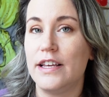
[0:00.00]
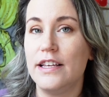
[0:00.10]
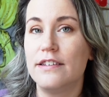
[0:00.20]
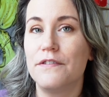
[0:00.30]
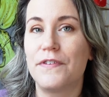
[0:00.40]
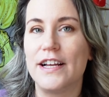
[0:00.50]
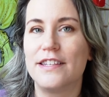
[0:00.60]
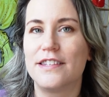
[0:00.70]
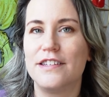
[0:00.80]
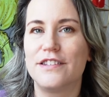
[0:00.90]
These
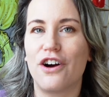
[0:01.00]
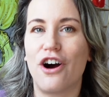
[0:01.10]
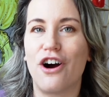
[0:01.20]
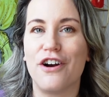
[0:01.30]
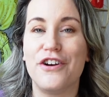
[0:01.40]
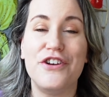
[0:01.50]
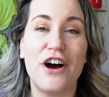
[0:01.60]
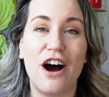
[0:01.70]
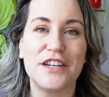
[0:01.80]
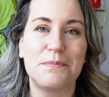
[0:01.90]
devices are
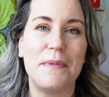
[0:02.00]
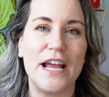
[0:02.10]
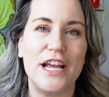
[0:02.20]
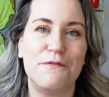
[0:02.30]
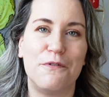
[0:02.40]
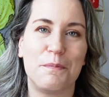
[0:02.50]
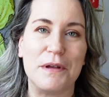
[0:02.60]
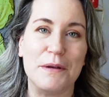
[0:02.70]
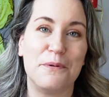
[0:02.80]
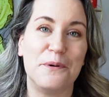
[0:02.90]
not made for
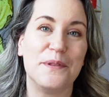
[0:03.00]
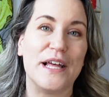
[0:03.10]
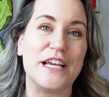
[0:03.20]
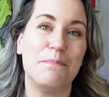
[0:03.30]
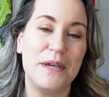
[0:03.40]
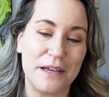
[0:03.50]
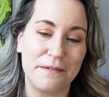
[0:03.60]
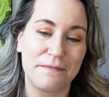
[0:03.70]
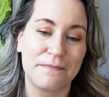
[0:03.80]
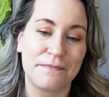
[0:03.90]
people like
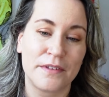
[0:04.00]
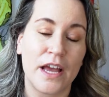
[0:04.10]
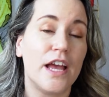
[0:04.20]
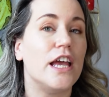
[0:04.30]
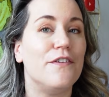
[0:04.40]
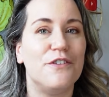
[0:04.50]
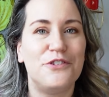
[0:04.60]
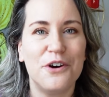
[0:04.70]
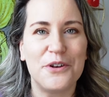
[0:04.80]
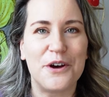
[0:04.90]
me. If you
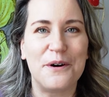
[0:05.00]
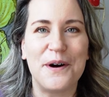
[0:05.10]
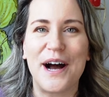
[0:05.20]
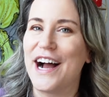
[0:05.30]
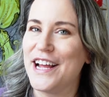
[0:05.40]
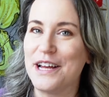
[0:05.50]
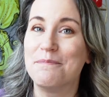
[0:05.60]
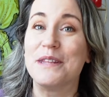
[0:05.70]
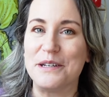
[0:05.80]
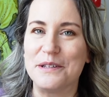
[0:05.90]
don't know, I
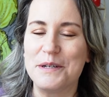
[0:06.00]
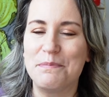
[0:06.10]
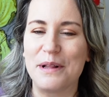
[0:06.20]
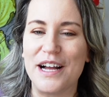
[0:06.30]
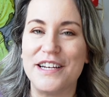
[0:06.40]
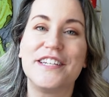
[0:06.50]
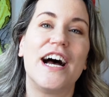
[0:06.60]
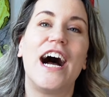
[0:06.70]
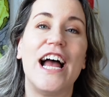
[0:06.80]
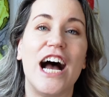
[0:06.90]
am legally blind.
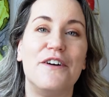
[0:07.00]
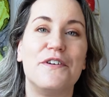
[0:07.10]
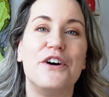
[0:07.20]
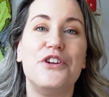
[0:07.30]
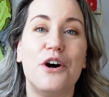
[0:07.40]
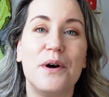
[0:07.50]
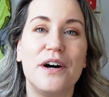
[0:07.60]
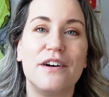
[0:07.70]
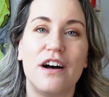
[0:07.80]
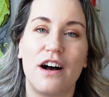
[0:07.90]
I have
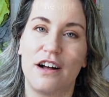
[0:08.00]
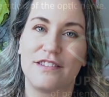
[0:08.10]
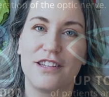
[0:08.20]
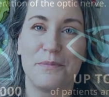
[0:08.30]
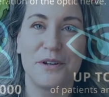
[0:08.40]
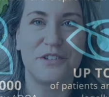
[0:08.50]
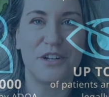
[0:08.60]
ADOA, autosomal